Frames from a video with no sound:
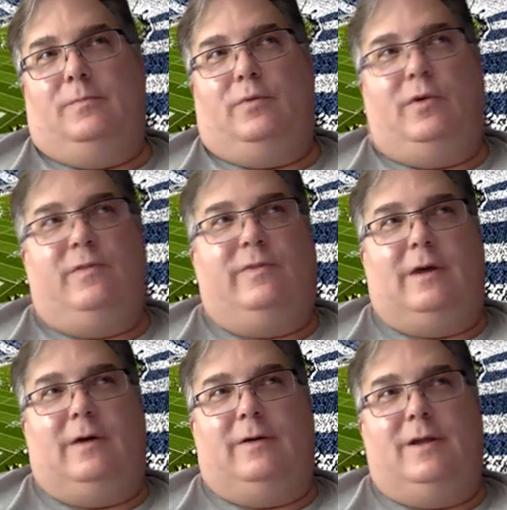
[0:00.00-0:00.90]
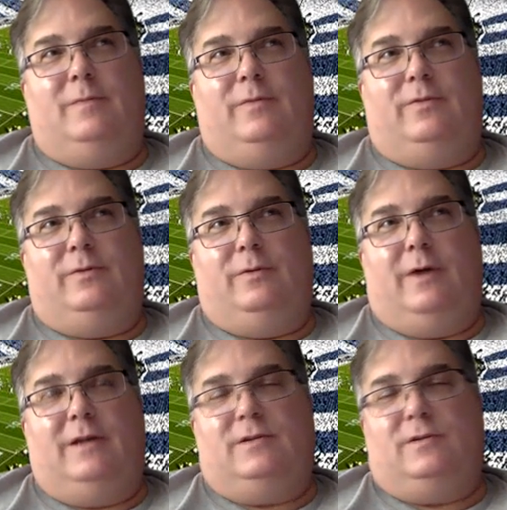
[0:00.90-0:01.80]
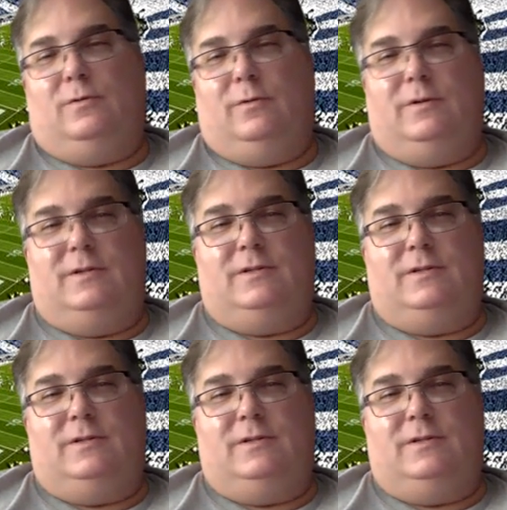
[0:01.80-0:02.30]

profile on him through high school and